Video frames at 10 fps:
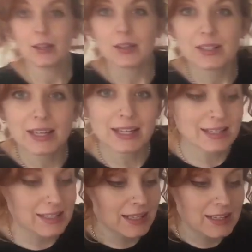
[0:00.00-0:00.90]
So you can
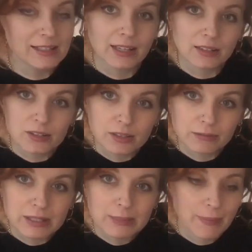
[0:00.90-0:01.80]
see there's like lots of
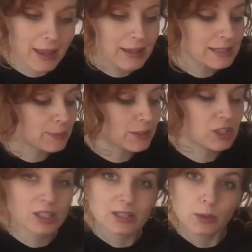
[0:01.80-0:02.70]
space, but it's
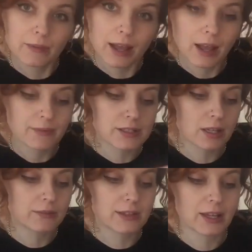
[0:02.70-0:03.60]
just sort of covered
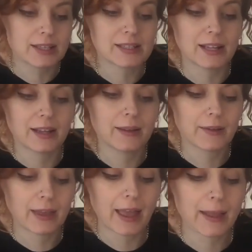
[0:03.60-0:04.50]
over nicely,
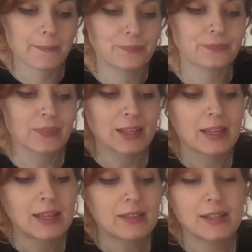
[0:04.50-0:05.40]
okay?
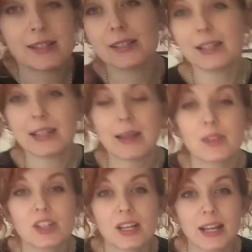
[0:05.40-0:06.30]
This is going to keep the
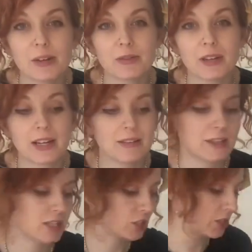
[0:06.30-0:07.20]
chicken really,
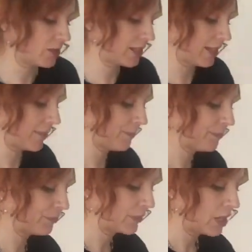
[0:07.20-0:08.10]
really juicy.
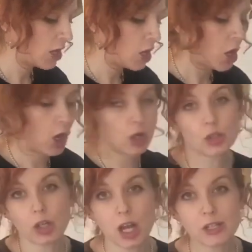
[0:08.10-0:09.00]

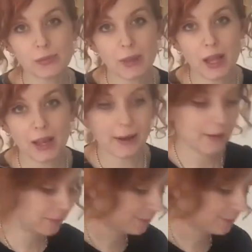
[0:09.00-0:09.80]
Trust me.